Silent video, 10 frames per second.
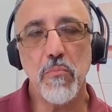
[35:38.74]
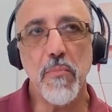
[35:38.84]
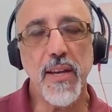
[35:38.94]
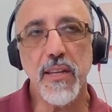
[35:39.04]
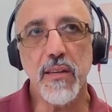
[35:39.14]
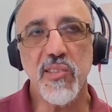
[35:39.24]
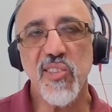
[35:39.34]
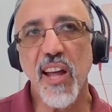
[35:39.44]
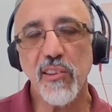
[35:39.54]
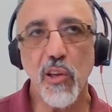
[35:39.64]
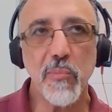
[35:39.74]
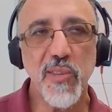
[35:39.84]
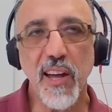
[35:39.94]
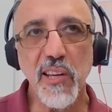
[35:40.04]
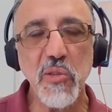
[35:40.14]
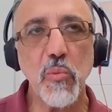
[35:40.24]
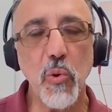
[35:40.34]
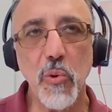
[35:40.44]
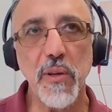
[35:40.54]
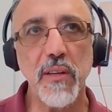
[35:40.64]
many startups are
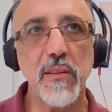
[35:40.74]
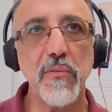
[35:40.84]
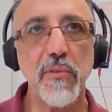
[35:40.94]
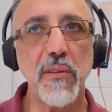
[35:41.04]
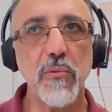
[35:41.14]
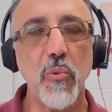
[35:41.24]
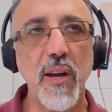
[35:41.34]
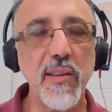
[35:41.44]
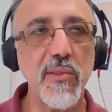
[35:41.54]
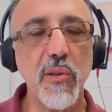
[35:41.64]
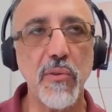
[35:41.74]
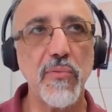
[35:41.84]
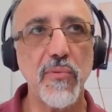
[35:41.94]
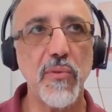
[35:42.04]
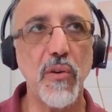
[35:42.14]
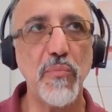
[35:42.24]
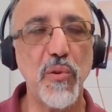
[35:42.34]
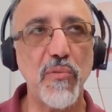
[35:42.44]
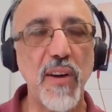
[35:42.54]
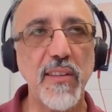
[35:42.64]
exploring different ways of
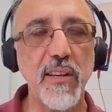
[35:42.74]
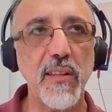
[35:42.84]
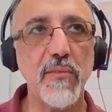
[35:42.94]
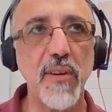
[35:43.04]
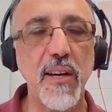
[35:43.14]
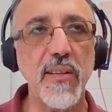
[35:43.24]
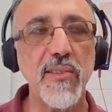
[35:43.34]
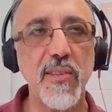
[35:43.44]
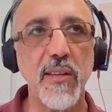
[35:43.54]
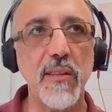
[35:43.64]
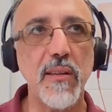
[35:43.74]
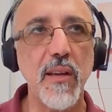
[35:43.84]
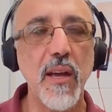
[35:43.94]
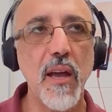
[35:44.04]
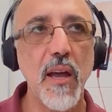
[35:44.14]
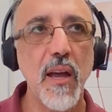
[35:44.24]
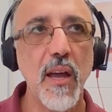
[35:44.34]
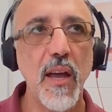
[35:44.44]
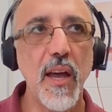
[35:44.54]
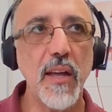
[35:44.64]
providing advice,
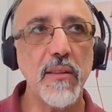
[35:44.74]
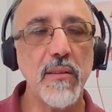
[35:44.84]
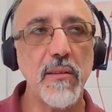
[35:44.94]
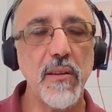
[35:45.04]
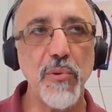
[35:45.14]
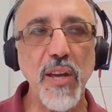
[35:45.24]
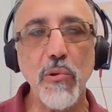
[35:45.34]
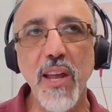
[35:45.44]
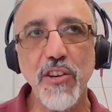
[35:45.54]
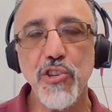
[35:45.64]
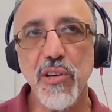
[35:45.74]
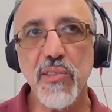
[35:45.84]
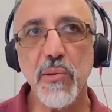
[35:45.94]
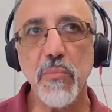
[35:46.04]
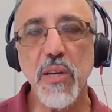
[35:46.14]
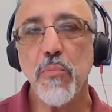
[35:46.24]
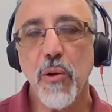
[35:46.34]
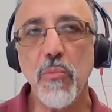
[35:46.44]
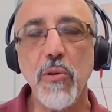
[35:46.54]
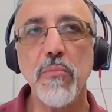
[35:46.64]
and regulation is a big
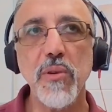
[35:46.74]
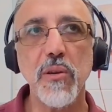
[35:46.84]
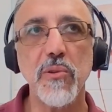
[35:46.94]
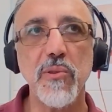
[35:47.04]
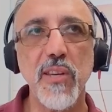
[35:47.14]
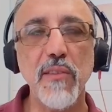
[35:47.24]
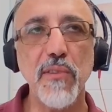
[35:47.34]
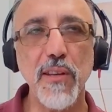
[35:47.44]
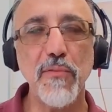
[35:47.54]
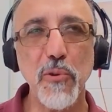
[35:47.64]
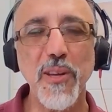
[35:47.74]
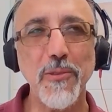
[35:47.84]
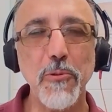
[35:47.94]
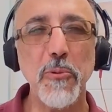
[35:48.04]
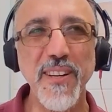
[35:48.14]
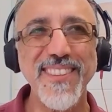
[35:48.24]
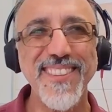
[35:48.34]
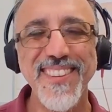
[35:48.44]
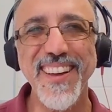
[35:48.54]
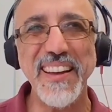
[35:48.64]
problem, because even if you can do
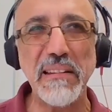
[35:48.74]
it,